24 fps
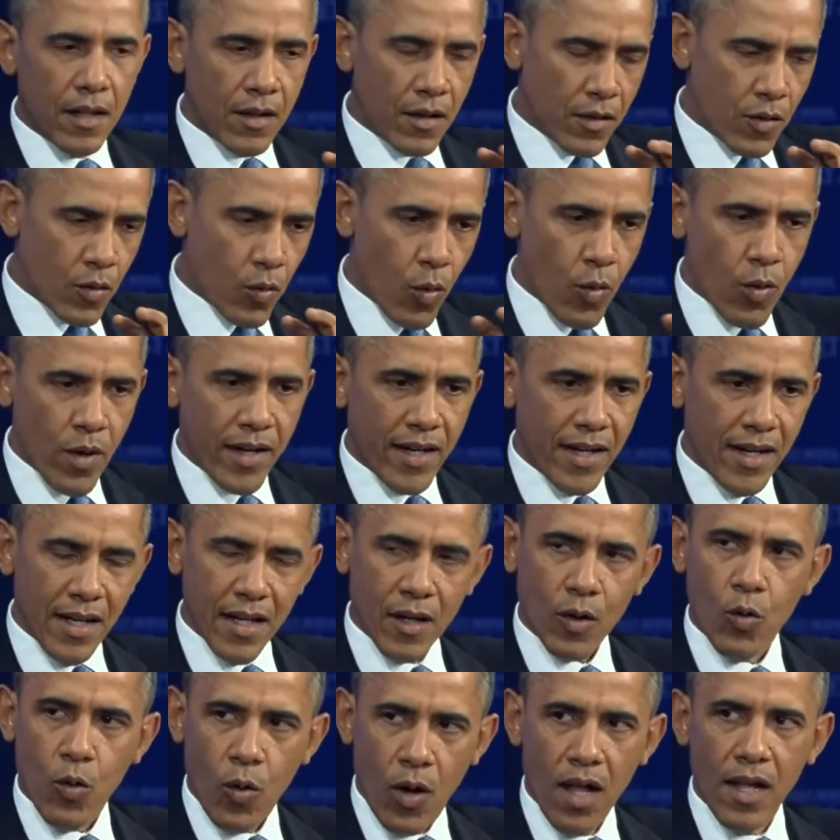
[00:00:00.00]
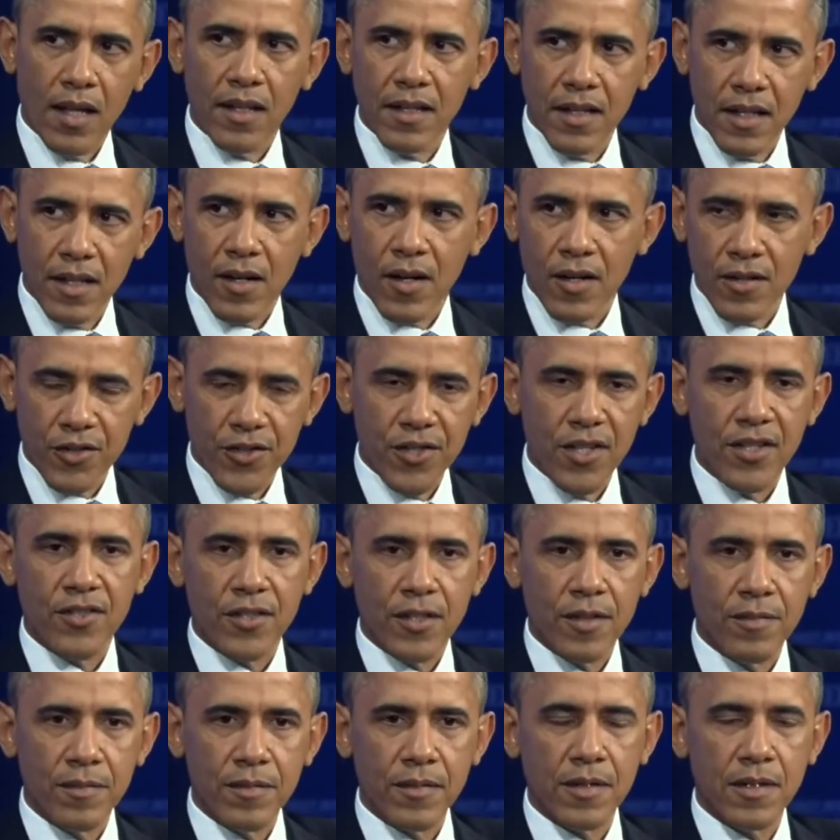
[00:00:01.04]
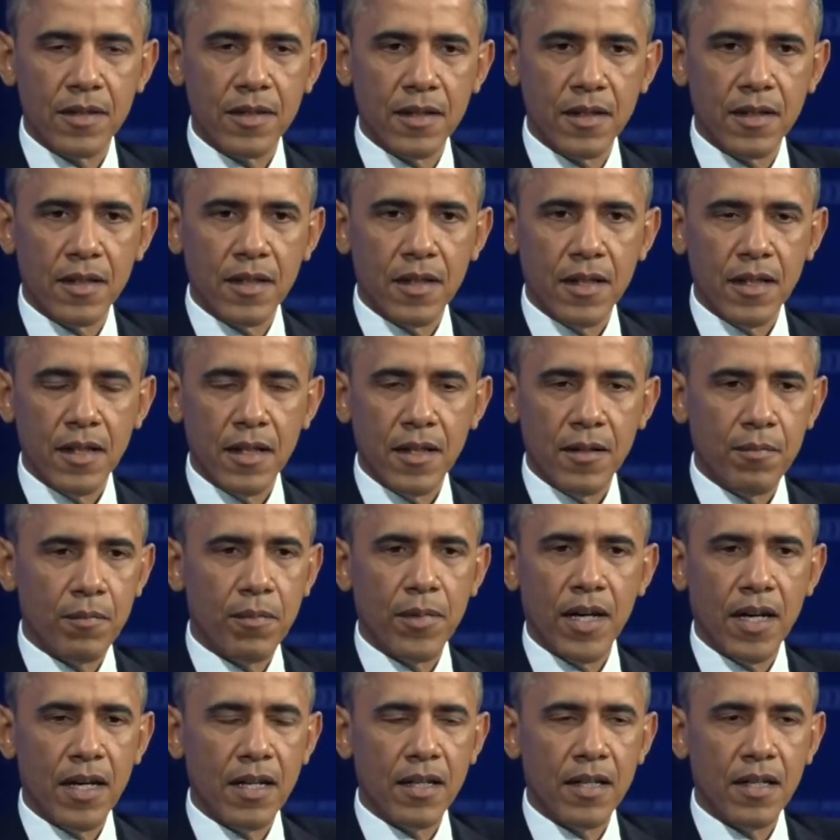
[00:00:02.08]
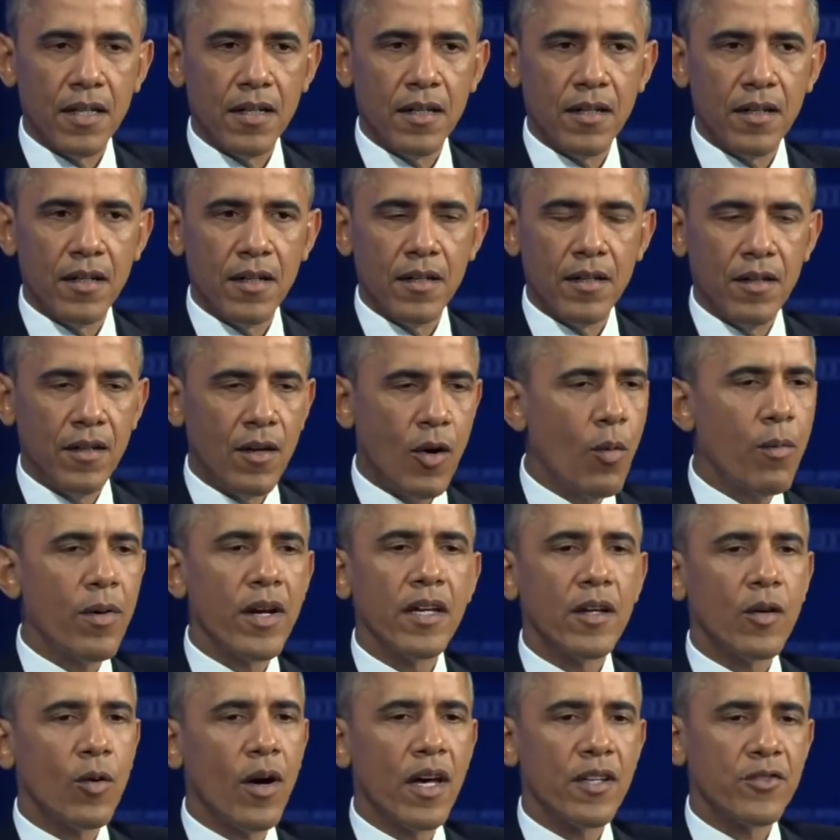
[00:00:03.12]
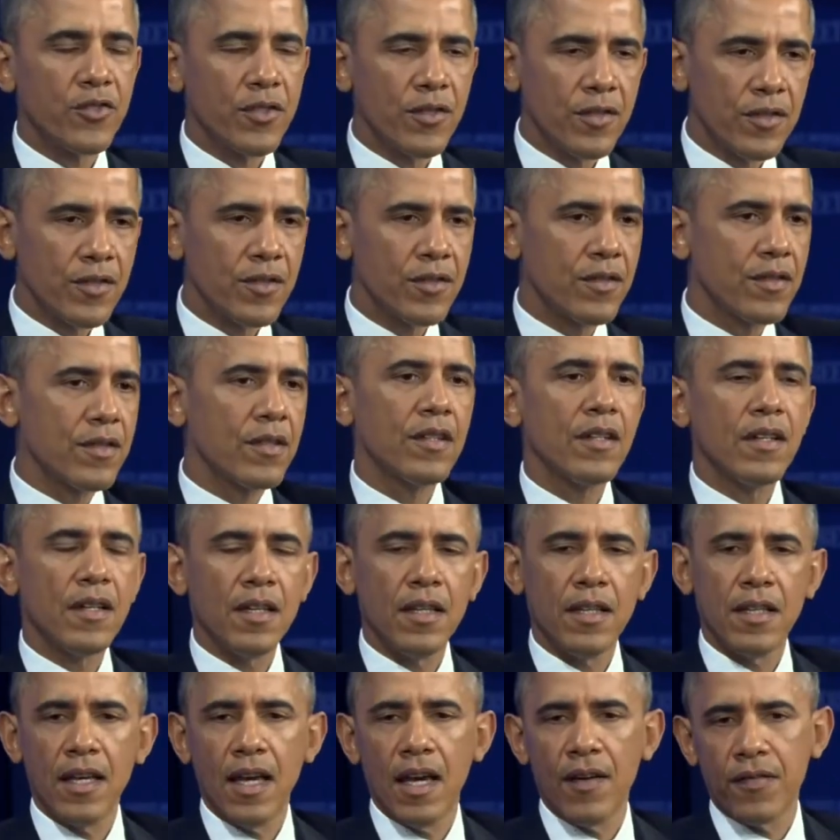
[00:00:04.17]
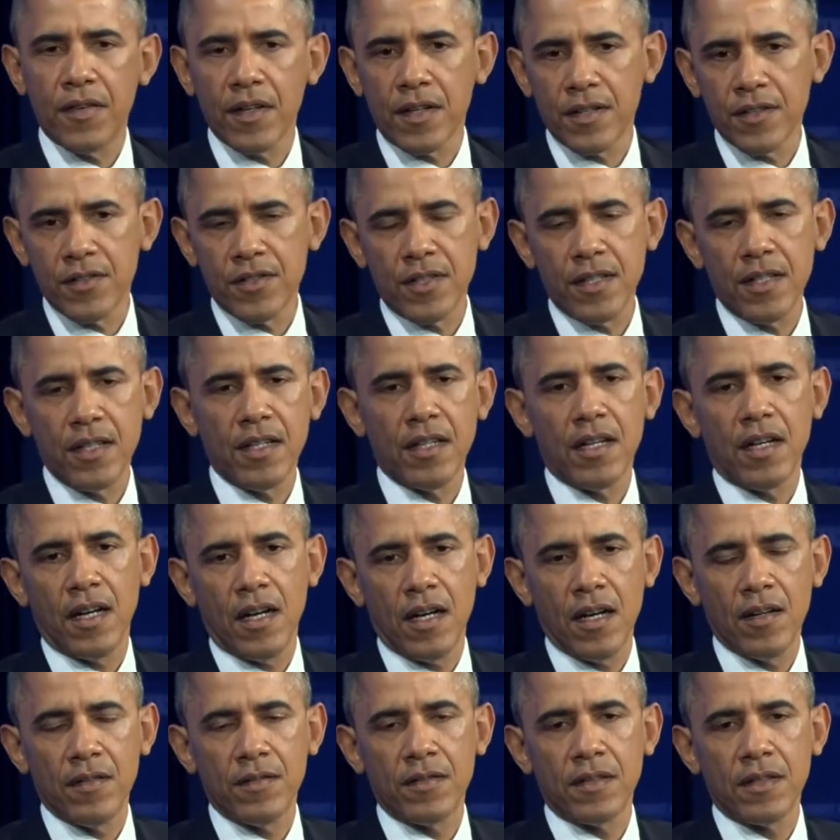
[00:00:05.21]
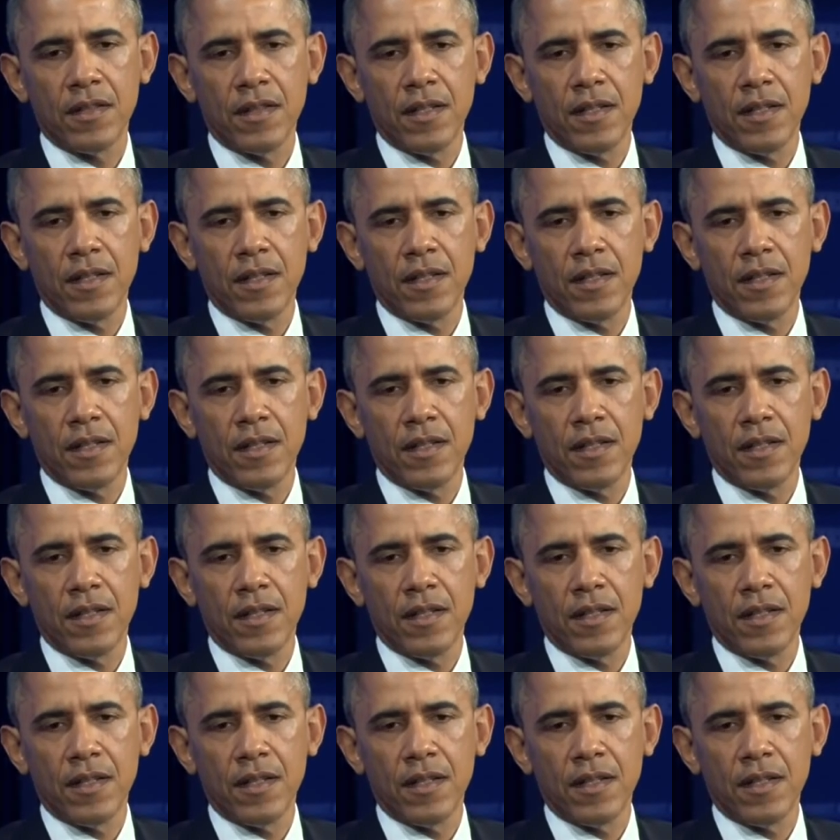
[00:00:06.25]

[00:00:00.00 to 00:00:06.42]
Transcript: growing inequality in our system, but nobody questions the efficacy of